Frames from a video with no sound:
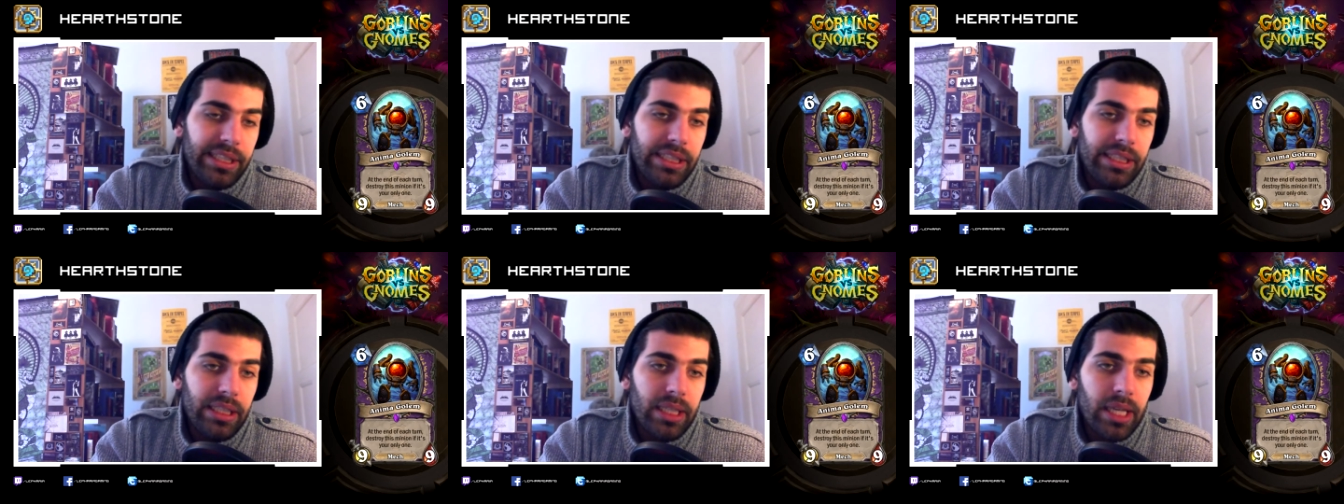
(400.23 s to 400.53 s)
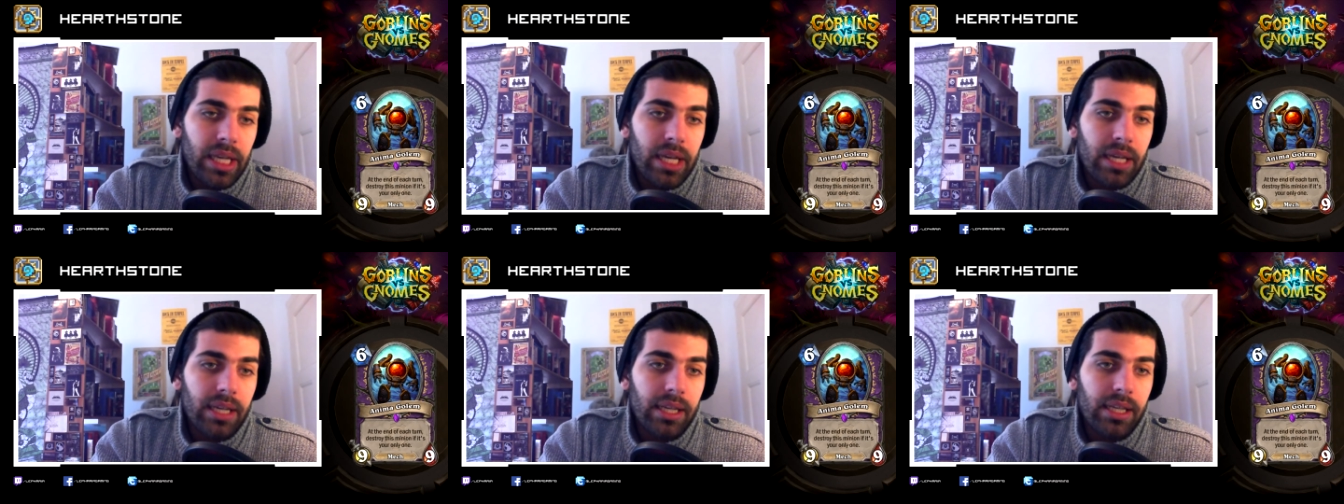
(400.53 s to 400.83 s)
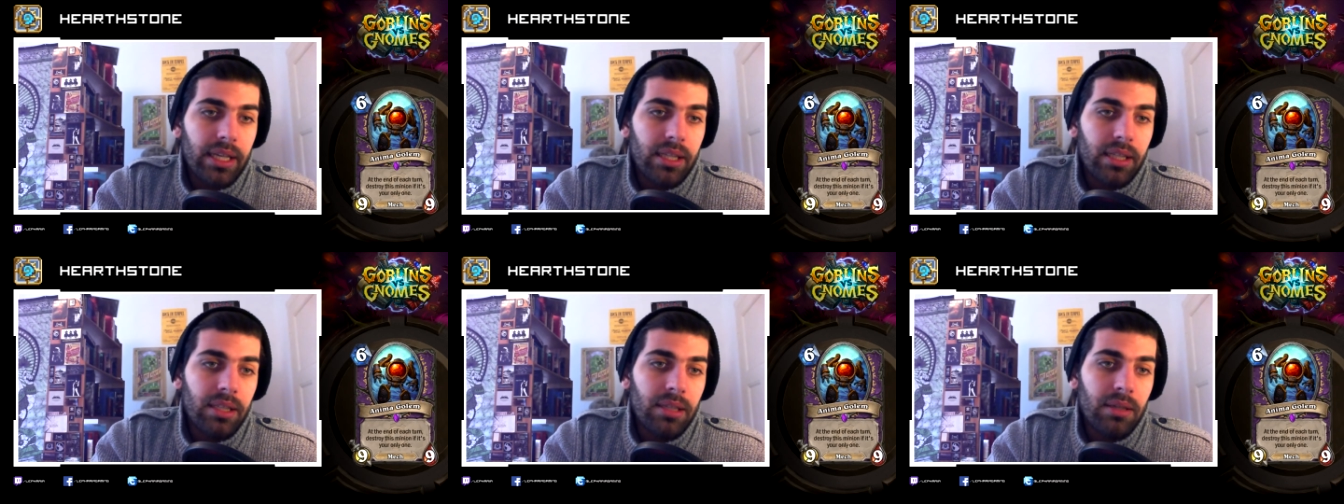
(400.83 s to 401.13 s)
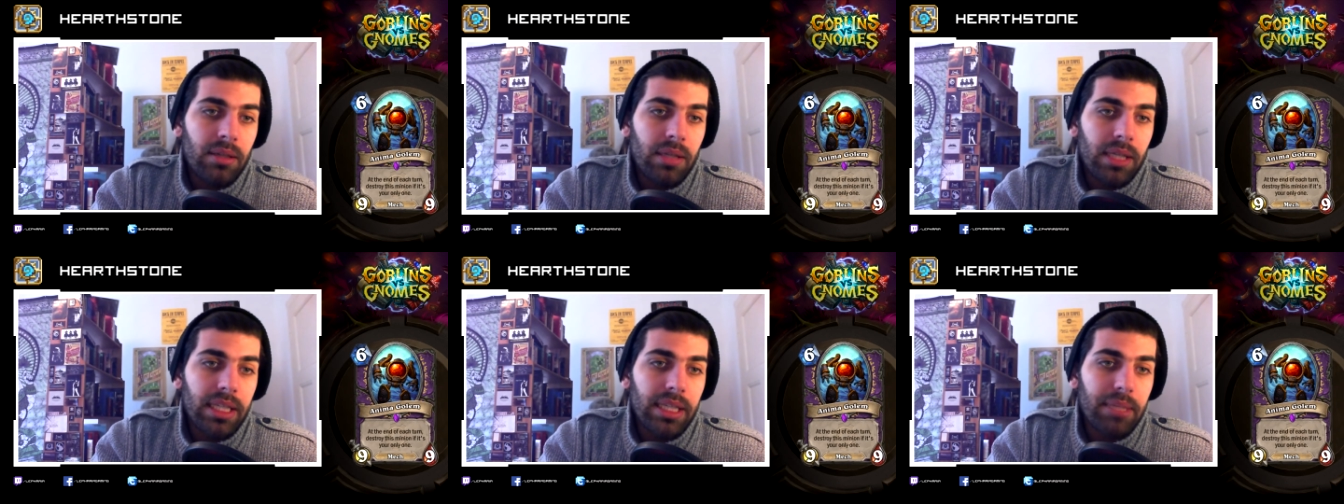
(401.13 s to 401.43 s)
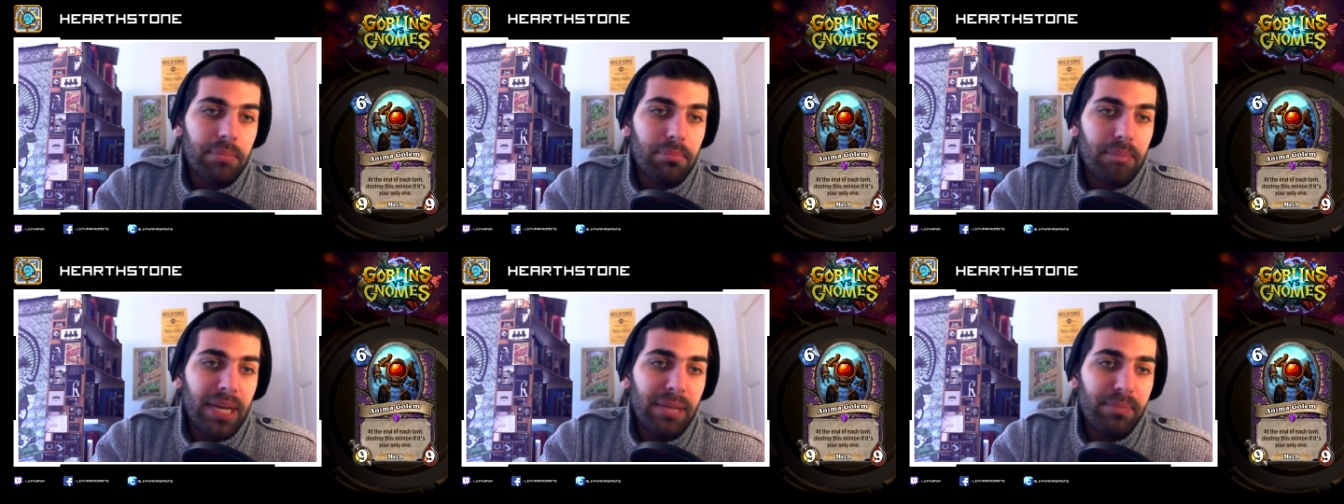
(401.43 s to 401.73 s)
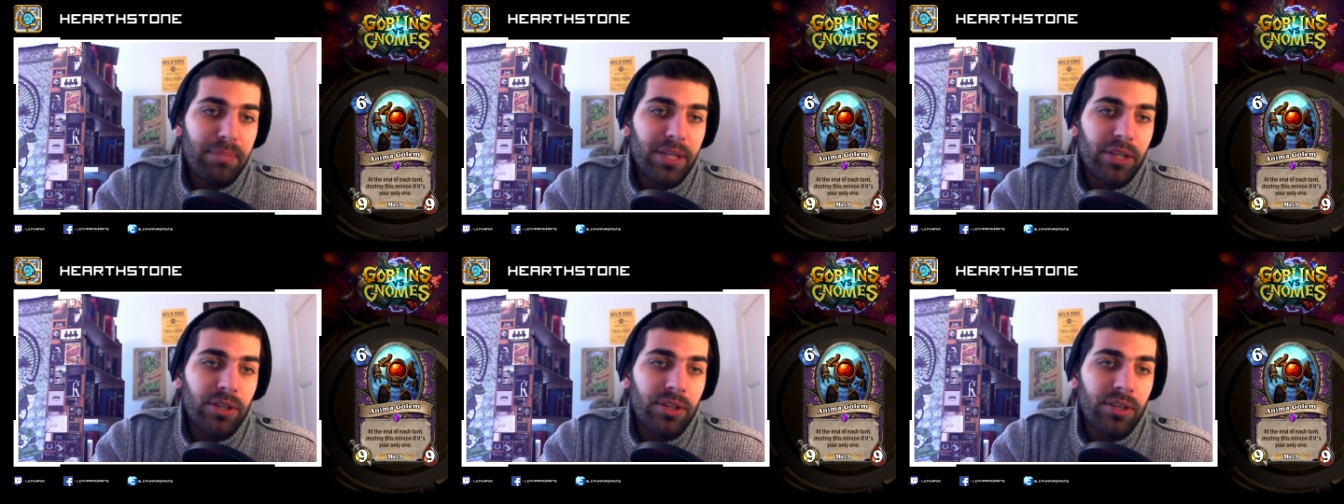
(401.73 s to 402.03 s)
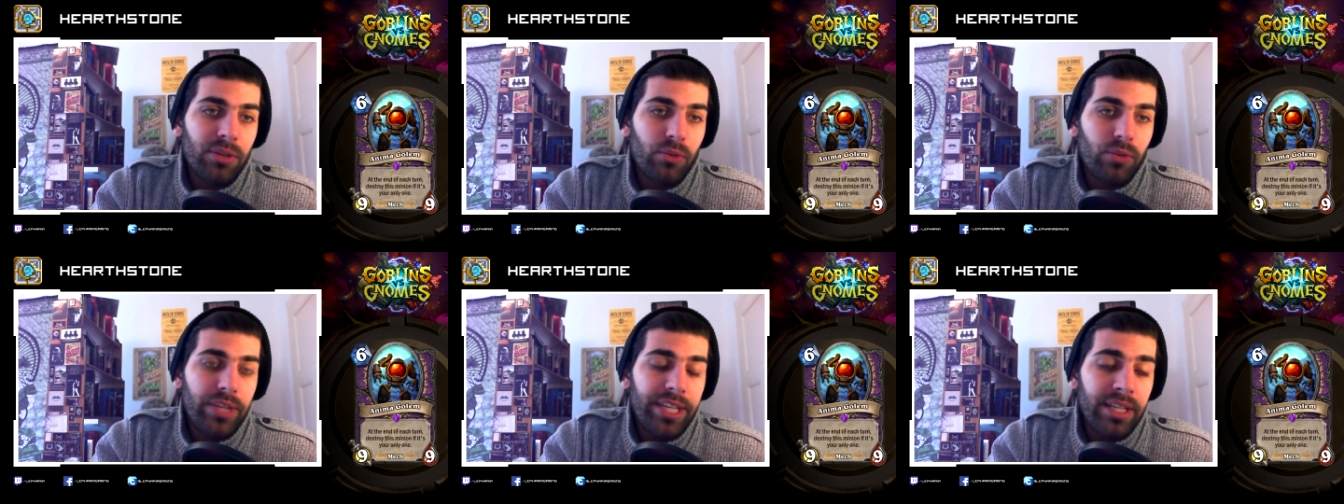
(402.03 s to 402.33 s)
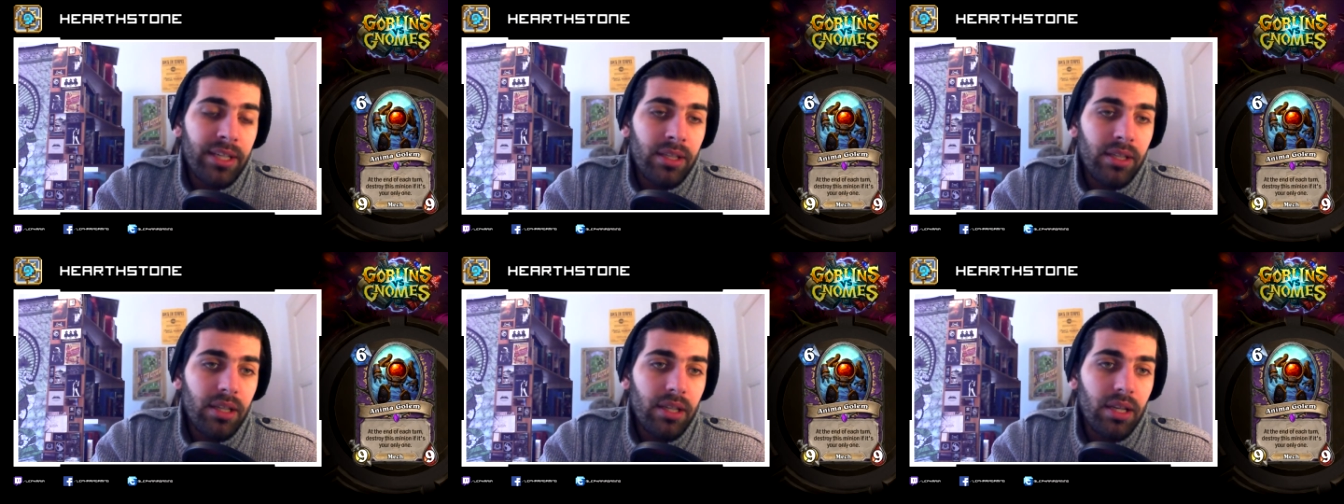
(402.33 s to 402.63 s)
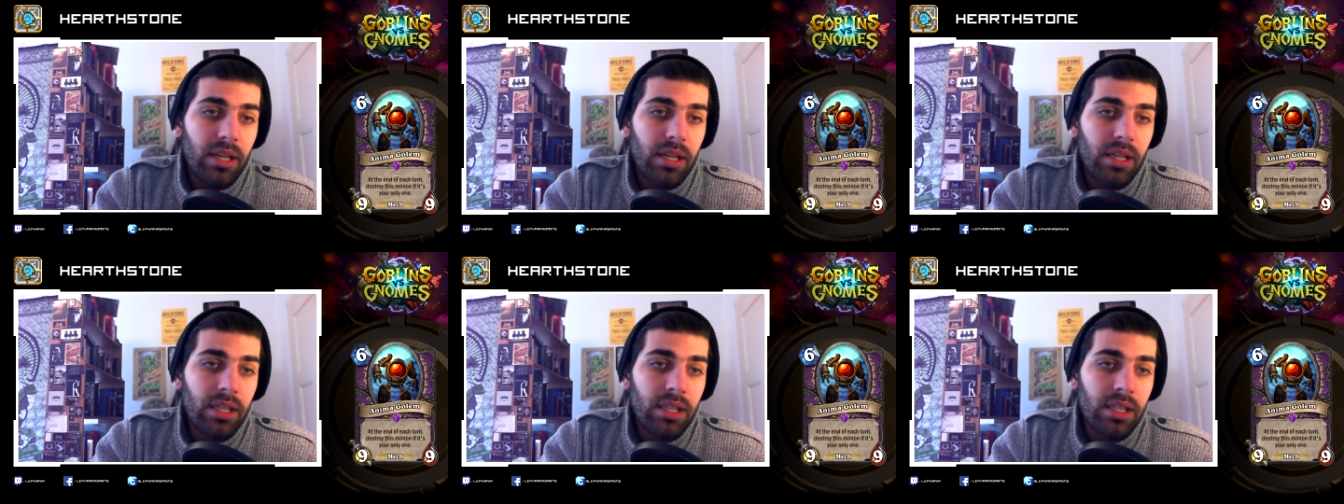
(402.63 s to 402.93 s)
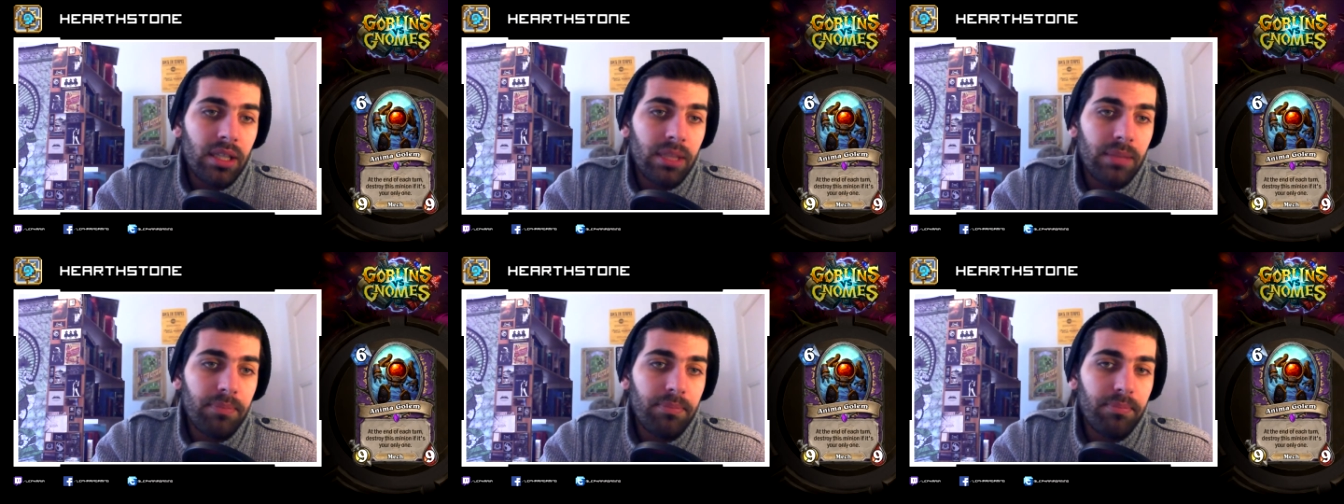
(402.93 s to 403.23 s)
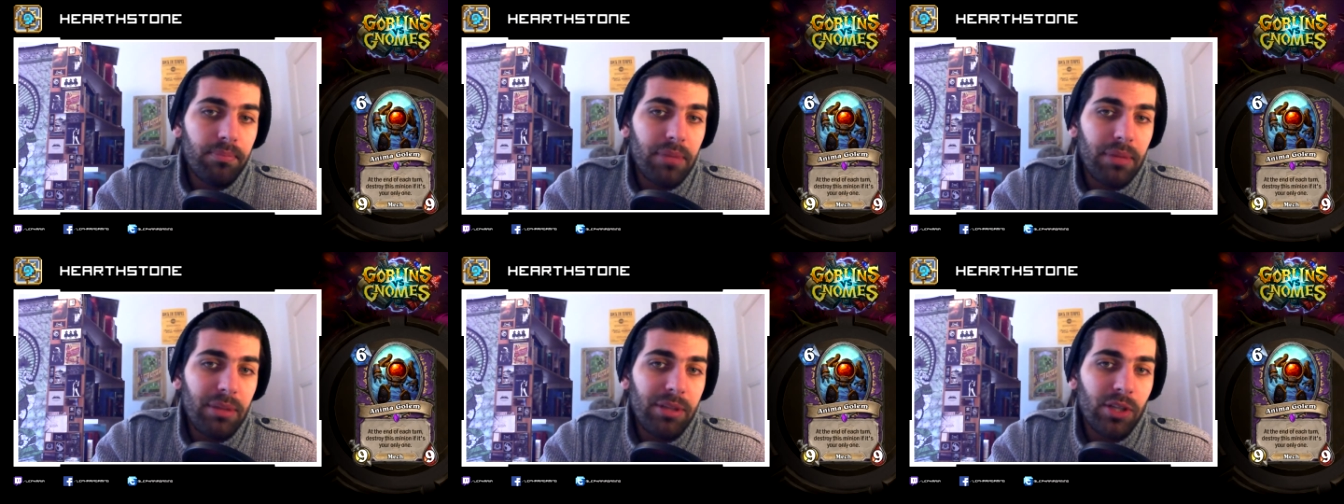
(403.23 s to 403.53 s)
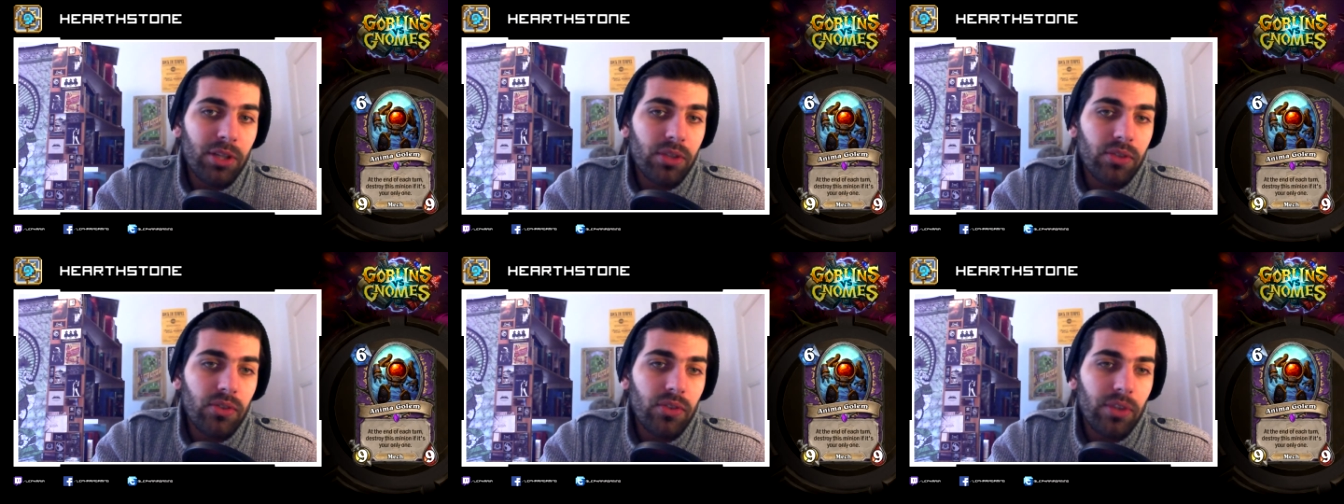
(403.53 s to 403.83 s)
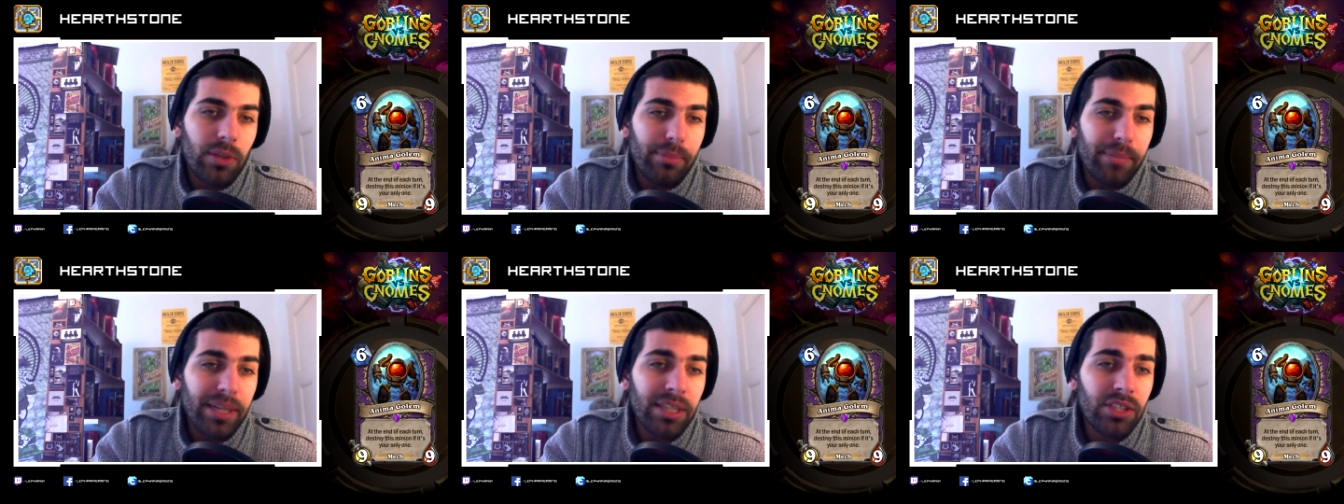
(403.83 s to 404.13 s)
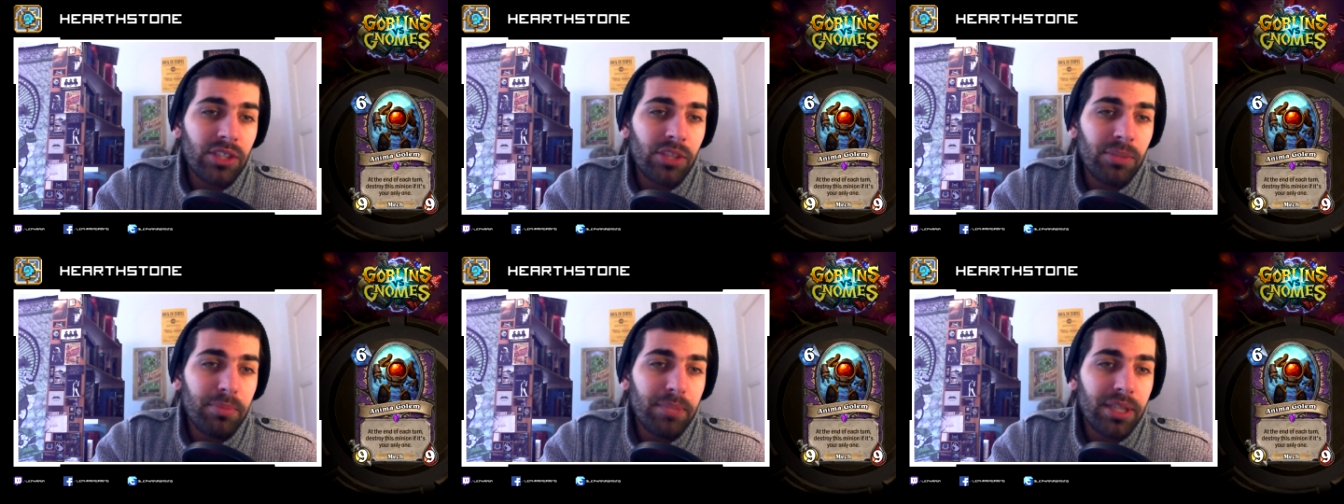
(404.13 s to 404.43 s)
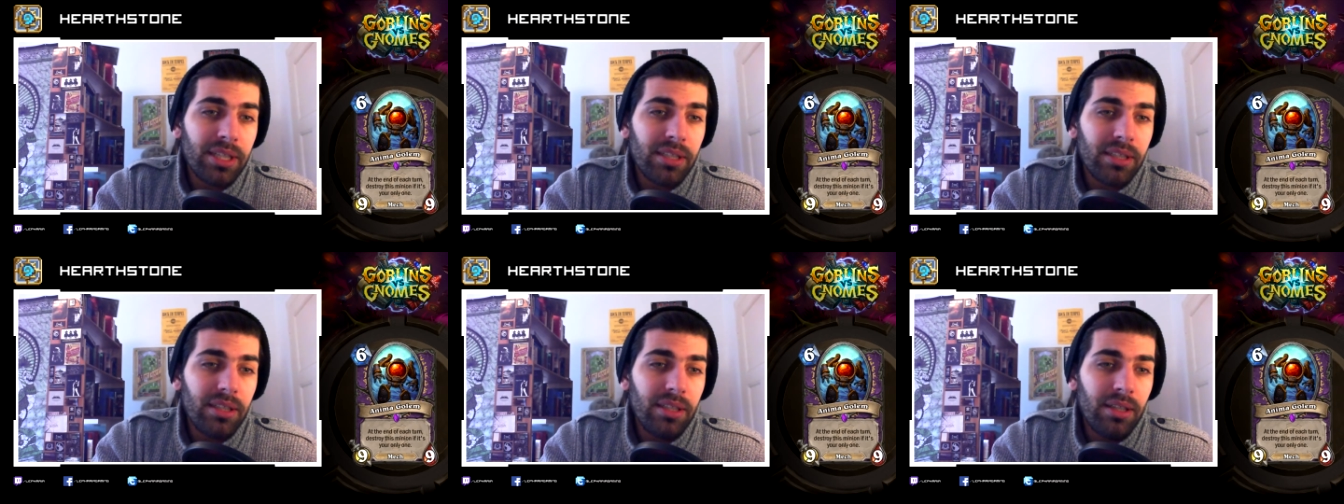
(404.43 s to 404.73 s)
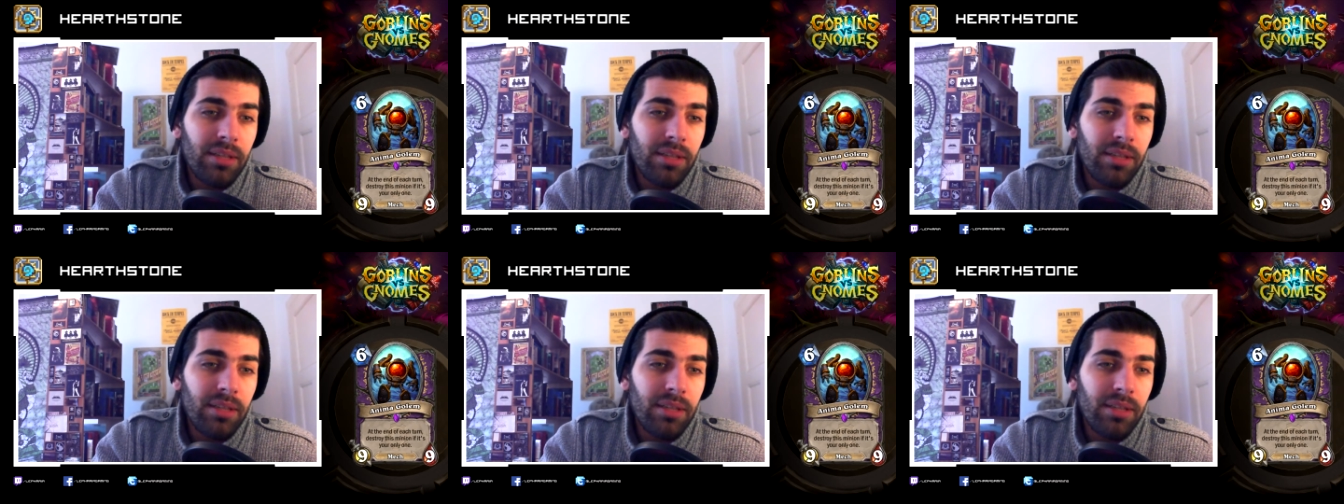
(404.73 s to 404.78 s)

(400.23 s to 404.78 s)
Yeah, it might be good in Arena, maybe not so much, but